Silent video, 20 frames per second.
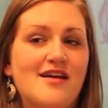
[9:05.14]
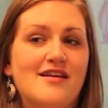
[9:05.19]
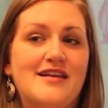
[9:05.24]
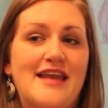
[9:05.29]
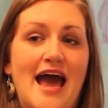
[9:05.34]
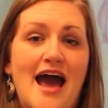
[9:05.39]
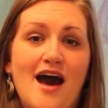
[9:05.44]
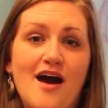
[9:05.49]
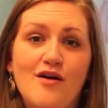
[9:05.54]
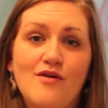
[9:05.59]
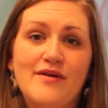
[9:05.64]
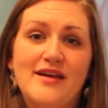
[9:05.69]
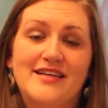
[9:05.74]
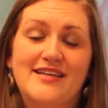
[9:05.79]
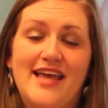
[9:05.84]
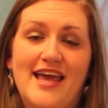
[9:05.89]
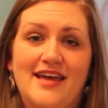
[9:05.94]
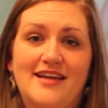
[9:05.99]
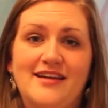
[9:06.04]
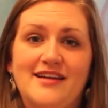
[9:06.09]
Now
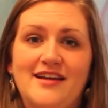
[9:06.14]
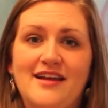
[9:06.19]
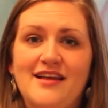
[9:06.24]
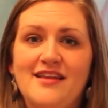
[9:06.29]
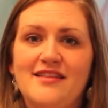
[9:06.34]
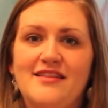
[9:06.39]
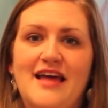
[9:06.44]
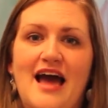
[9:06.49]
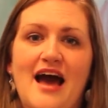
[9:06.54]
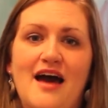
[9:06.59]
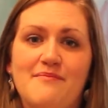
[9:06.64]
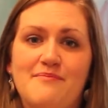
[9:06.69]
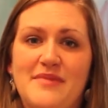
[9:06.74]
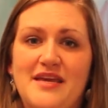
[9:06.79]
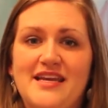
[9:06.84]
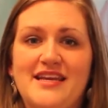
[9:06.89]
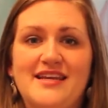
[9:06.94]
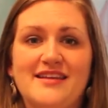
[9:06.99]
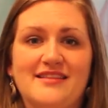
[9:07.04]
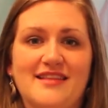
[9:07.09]
in Canada, the
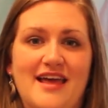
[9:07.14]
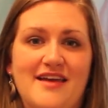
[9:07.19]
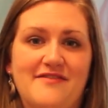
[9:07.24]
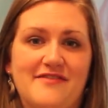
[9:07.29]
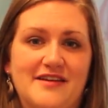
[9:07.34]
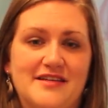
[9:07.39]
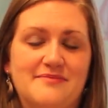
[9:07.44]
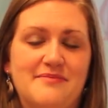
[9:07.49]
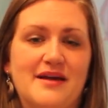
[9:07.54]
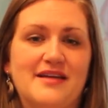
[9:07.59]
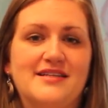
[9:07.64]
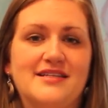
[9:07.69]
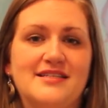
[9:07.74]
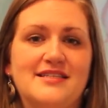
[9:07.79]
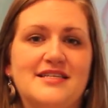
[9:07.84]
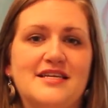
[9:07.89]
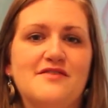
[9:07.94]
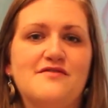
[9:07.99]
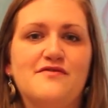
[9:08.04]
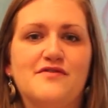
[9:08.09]
median life
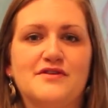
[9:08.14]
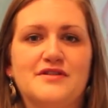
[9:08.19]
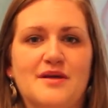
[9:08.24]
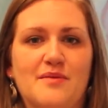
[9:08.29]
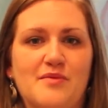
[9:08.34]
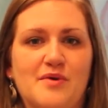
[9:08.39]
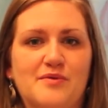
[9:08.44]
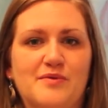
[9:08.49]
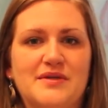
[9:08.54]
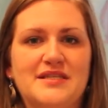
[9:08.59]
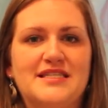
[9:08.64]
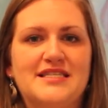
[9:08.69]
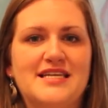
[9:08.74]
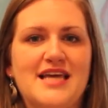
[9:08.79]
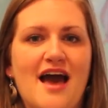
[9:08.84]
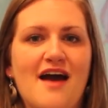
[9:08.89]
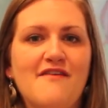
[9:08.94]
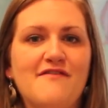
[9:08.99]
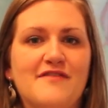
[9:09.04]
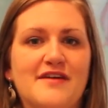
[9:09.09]
expectancy for someone with
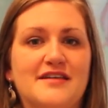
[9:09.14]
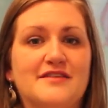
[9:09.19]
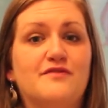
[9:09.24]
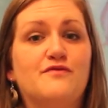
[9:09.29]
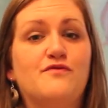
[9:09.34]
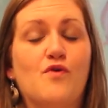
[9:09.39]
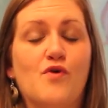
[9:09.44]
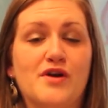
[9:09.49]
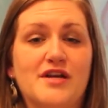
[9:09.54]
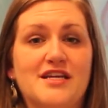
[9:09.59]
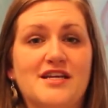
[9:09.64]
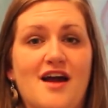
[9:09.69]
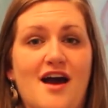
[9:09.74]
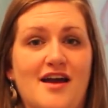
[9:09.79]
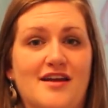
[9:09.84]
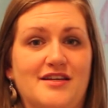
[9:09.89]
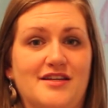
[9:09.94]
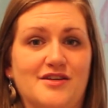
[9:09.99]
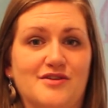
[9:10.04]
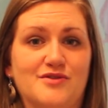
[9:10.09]
CF is
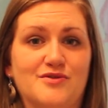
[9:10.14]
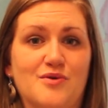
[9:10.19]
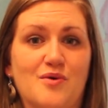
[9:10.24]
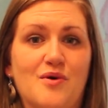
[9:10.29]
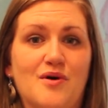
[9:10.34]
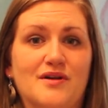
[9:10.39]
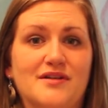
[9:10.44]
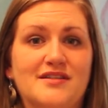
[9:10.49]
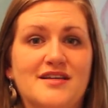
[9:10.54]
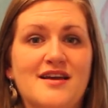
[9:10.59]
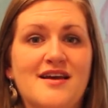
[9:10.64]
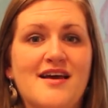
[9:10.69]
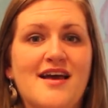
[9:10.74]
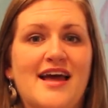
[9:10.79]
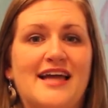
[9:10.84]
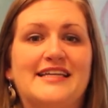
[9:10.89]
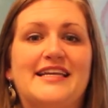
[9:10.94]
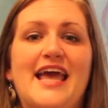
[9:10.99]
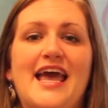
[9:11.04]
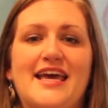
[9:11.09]
49 years old.
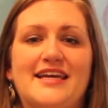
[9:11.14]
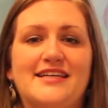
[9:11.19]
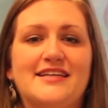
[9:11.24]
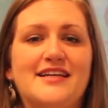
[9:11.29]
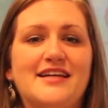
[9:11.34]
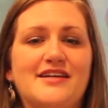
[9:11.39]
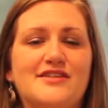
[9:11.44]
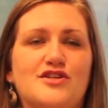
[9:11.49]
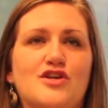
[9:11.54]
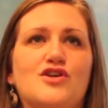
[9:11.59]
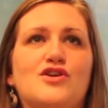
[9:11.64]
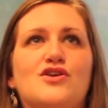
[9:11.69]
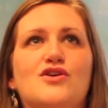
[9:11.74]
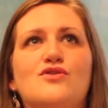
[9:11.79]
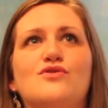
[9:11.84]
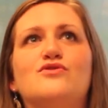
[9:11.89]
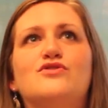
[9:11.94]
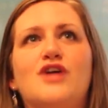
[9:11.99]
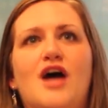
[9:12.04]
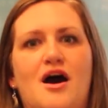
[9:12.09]
And Canada is a
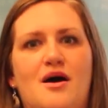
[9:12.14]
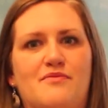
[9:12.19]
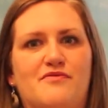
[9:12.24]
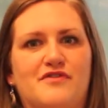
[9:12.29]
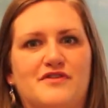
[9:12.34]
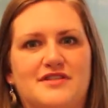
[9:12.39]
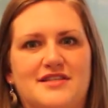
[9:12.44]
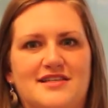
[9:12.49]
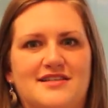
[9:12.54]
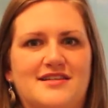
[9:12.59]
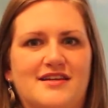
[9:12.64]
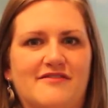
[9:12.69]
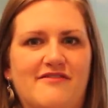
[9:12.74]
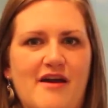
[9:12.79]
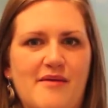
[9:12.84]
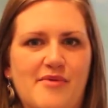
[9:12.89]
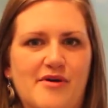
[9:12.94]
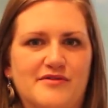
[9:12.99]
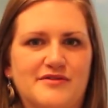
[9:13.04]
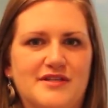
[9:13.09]
huge hub for cystic
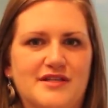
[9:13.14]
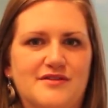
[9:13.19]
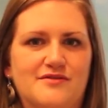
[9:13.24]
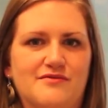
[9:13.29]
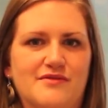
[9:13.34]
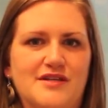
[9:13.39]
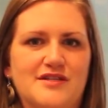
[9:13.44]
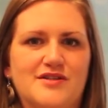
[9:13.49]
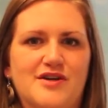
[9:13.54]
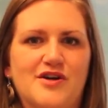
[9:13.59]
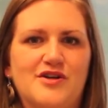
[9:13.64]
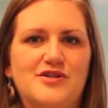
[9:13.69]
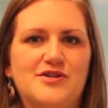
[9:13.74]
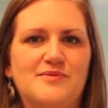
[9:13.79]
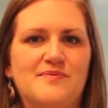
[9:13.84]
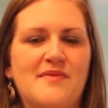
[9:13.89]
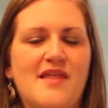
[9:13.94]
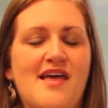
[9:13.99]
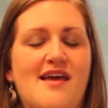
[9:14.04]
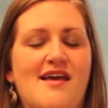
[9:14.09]
fibrosis research.
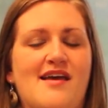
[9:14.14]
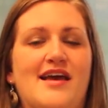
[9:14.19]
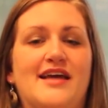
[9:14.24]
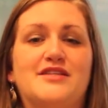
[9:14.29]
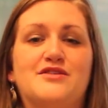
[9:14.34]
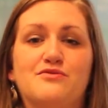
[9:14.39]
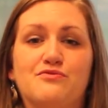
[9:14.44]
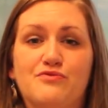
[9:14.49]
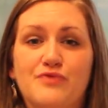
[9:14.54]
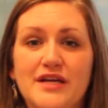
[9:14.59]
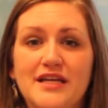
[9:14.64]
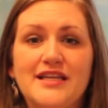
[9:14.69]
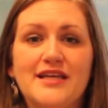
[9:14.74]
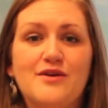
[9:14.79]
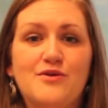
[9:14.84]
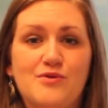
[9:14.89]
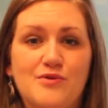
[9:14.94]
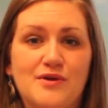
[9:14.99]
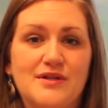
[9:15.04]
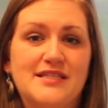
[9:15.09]
It's a
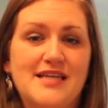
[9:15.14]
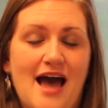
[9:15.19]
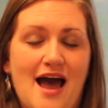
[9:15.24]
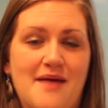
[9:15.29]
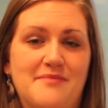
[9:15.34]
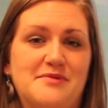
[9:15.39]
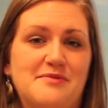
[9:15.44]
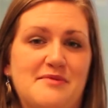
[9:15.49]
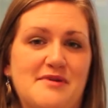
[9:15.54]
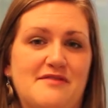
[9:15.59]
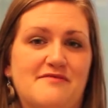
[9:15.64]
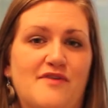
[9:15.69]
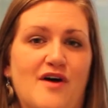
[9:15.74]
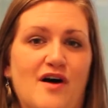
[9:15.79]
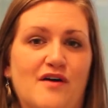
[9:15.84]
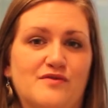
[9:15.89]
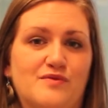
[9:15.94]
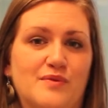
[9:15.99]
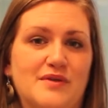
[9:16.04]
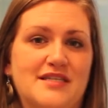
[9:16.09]
really cool time to be
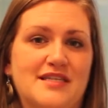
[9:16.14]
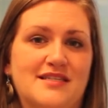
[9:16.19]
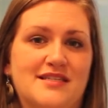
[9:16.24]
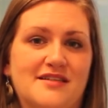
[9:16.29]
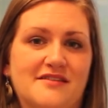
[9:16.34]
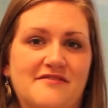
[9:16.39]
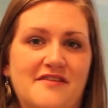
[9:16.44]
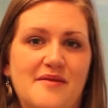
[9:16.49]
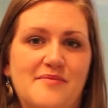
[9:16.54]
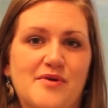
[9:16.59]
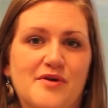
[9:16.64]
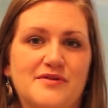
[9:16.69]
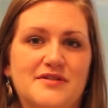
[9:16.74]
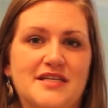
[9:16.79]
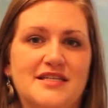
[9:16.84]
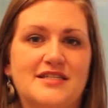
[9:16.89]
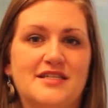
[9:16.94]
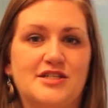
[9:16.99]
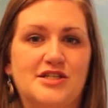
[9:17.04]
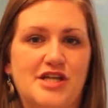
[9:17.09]
involved with cystic
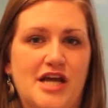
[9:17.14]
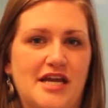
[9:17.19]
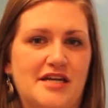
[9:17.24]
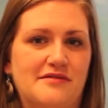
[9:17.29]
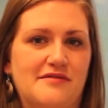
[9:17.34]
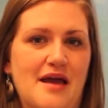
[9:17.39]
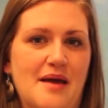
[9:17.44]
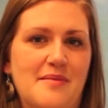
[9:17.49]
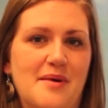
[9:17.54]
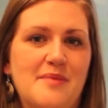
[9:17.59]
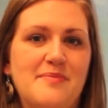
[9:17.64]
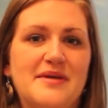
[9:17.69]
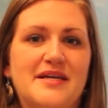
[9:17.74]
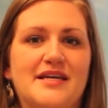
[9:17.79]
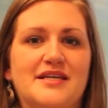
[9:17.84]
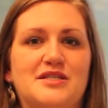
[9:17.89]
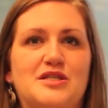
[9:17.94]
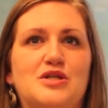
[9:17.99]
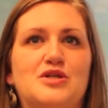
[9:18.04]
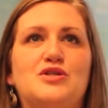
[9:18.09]
fibrosis and Shinerama
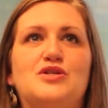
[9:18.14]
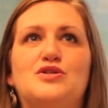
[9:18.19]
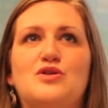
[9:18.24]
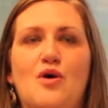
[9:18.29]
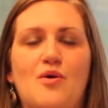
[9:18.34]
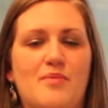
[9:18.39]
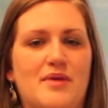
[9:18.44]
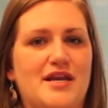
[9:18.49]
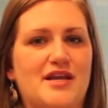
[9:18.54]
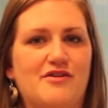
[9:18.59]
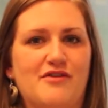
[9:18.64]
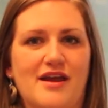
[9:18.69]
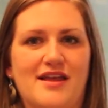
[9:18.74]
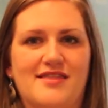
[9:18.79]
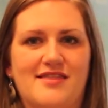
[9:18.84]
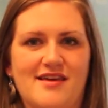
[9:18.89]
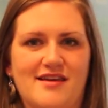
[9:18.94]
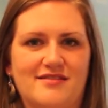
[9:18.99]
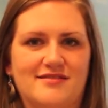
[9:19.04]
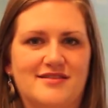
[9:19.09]
because there's so many
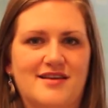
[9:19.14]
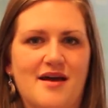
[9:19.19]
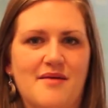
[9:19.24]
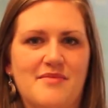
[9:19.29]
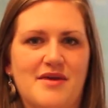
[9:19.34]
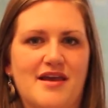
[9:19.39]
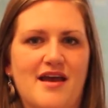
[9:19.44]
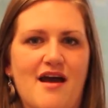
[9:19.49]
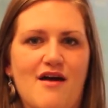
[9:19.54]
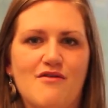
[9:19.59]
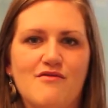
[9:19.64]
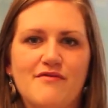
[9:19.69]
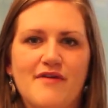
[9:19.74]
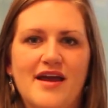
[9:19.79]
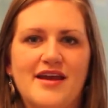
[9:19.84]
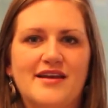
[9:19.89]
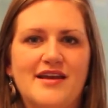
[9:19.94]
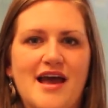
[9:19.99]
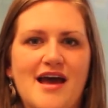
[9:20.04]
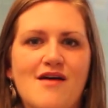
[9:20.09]
great things coming out
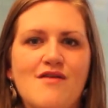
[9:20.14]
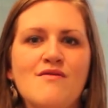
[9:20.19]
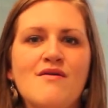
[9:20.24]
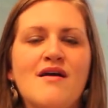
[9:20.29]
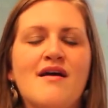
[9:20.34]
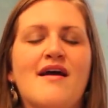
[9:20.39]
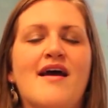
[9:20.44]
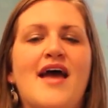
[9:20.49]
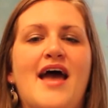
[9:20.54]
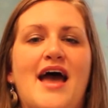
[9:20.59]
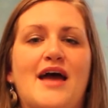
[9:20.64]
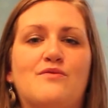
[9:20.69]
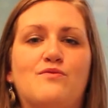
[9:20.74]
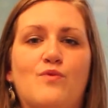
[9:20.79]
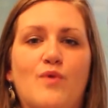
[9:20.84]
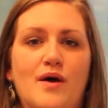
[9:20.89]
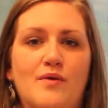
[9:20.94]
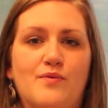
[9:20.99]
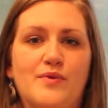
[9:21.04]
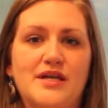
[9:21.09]
right now.
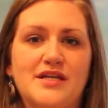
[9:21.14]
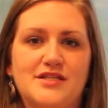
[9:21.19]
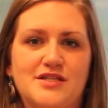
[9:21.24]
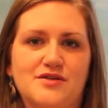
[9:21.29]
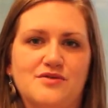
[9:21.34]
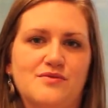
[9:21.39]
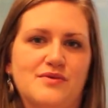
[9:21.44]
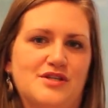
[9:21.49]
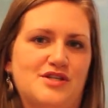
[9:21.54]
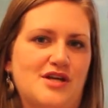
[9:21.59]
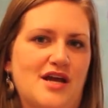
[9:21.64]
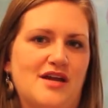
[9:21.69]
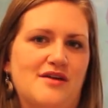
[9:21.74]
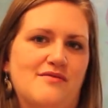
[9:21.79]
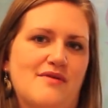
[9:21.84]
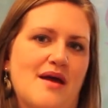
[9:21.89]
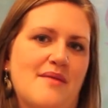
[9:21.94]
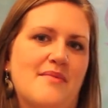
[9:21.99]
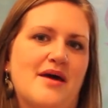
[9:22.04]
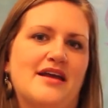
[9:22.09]
And what we do with
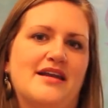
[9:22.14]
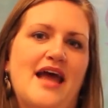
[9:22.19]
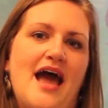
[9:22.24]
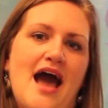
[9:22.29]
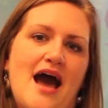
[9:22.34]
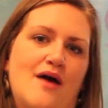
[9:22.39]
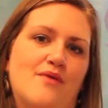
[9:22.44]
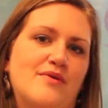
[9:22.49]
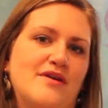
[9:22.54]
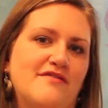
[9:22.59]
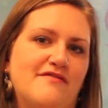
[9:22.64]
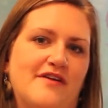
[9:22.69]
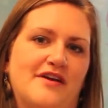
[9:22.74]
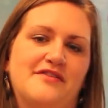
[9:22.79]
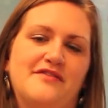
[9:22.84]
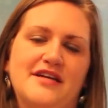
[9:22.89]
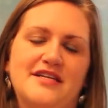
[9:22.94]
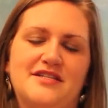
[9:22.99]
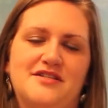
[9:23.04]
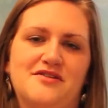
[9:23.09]
Shinerama and how we
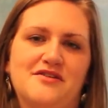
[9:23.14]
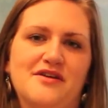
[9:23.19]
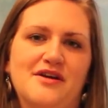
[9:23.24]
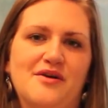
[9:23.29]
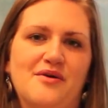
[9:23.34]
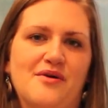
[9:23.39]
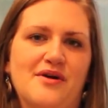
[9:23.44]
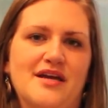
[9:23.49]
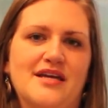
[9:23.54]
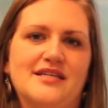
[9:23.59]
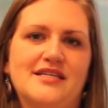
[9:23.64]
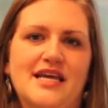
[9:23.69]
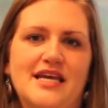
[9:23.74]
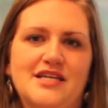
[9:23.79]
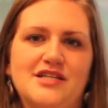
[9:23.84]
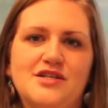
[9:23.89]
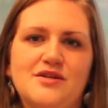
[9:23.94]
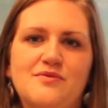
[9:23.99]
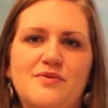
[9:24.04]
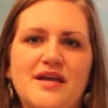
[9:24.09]
fundraise during
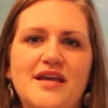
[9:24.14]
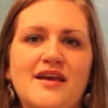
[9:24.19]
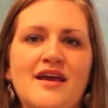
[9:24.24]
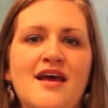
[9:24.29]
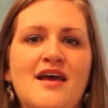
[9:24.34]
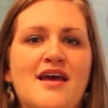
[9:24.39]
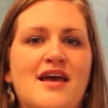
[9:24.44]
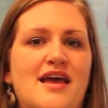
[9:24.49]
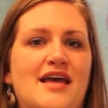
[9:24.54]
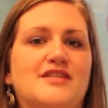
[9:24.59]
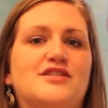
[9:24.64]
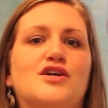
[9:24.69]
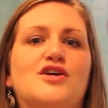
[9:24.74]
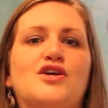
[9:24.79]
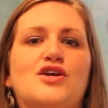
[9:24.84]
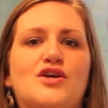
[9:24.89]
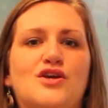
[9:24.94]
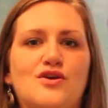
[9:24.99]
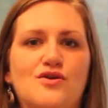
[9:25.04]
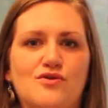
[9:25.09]
orientation week is a
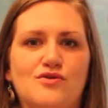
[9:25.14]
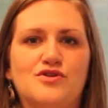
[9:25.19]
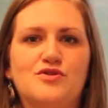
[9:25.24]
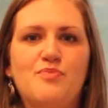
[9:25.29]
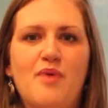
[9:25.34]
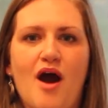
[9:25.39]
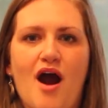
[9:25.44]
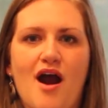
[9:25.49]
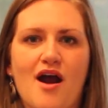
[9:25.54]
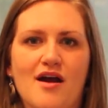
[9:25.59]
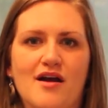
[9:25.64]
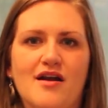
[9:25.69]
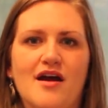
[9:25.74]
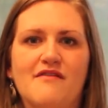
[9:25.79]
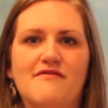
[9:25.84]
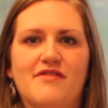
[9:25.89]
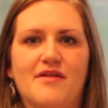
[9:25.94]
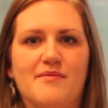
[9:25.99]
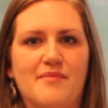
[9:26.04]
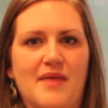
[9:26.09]
huge part
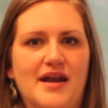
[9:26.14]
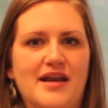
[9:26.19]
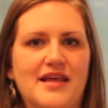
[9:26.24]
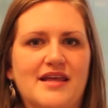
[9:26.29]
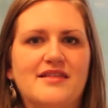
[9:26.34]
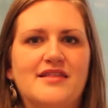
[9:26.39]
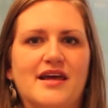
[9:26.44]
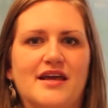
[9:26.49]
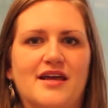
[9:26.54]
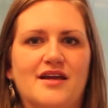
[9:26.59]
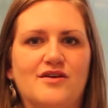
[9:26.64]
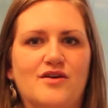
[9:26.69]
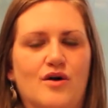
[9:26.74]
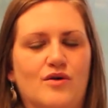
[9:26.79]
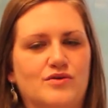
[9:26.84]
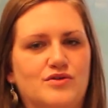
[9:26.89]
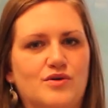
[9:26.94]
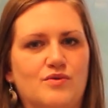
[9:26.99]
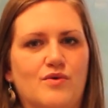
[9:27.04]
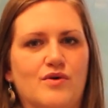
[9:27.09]
of the money that can
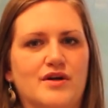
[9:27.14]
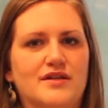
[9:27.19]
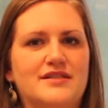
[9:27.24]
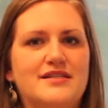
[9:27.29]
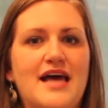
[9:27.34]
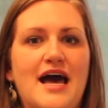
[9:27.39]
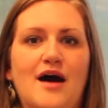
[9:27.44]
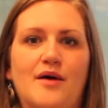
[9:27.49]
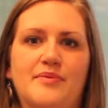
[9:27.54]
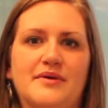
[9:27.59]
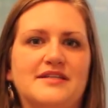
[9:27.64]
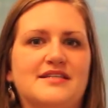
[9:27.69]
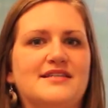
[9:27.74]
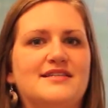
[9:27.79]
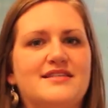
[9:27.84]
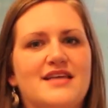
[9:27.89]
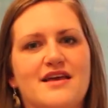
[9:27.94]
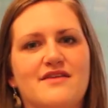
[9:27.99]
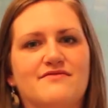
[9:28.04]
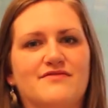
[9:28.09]
go towards helping to
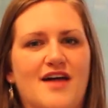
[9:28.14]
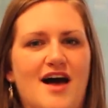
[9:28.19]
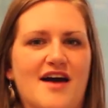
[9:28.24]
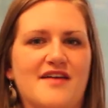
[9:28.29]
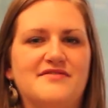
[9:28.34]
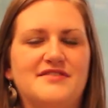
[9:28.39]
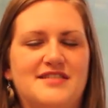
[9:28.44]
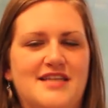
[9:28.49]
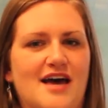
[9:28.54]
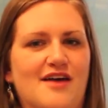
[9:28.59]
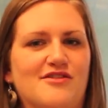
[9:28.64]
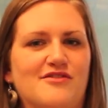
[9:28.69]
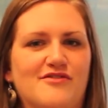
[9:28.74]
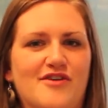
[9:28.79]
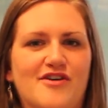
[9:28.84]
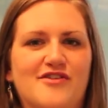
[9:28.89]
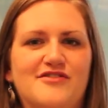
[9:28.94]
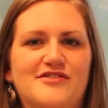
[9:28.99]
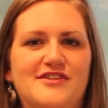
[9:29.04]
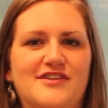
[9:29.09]
save lives down the
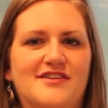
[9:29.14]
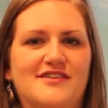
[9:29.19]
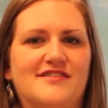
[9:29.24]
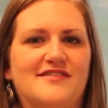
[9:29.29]
road.